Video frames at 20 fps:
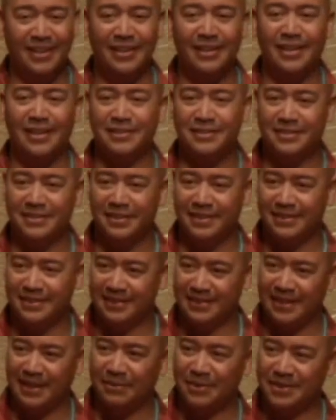
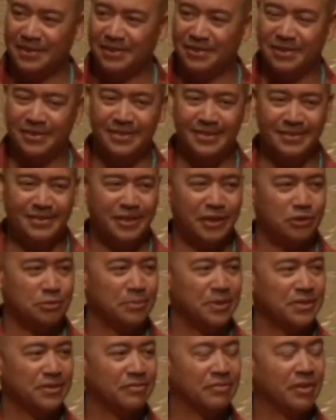That was his
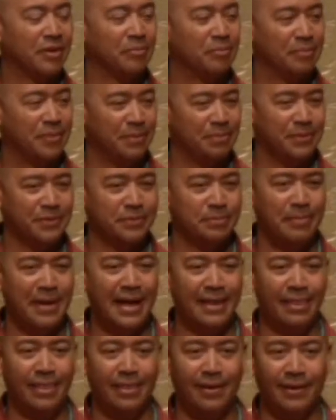judgment of people's
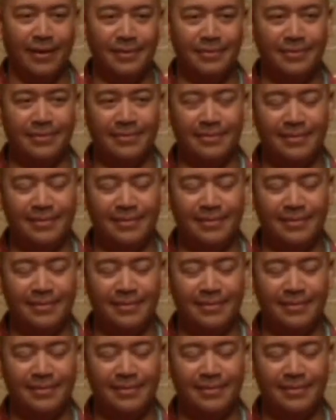bad thoughts.